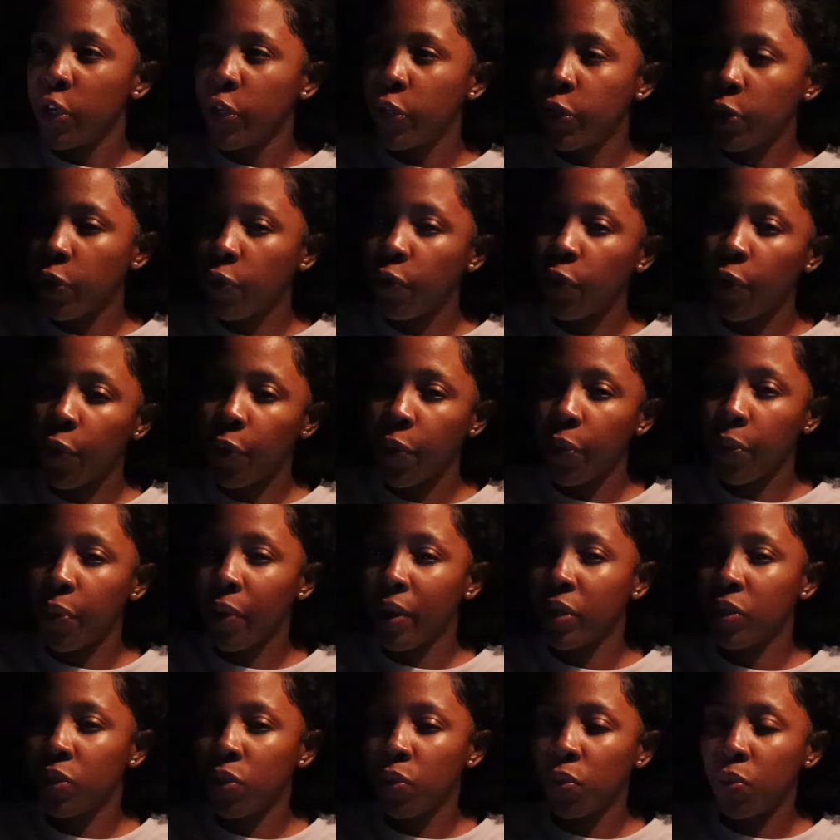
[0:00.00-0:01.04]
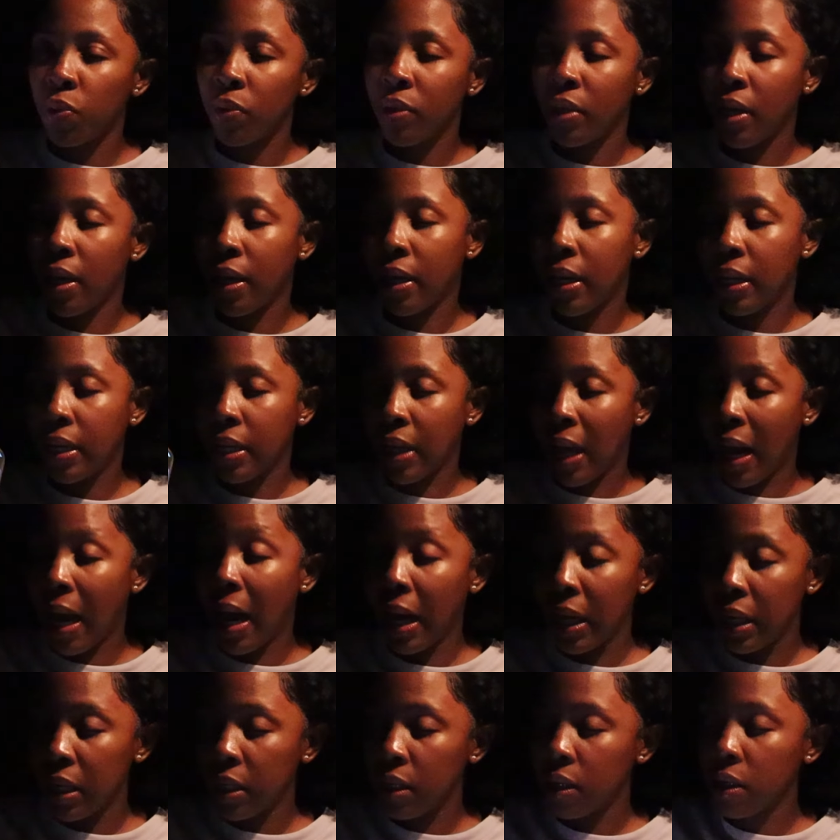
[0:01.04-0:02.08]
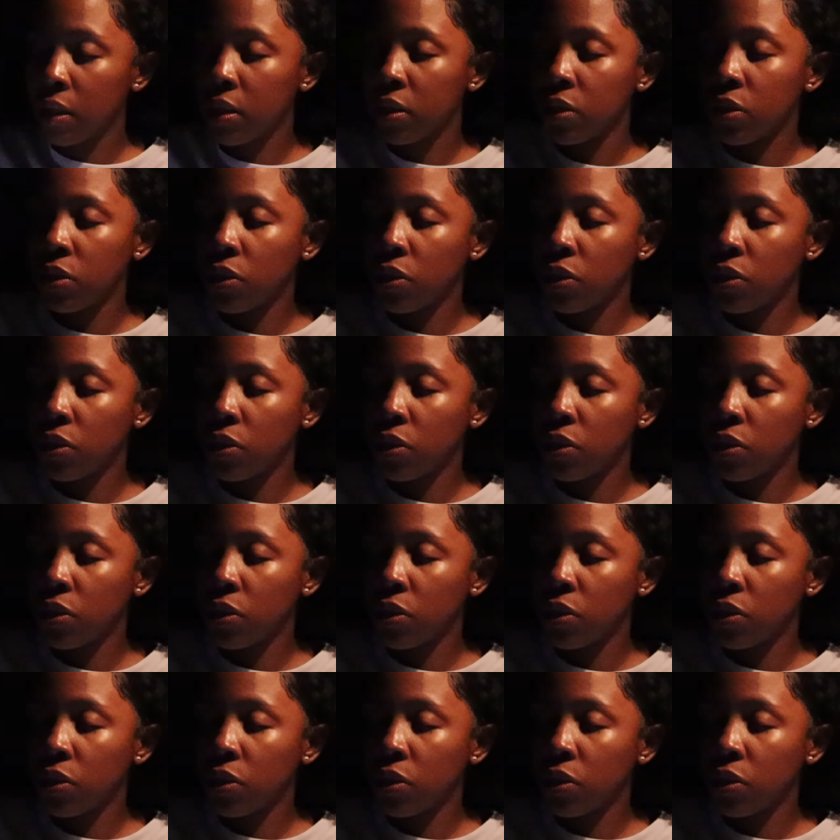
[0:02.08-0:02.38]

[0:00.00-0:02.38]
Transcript: Drove all the way to Ngangala.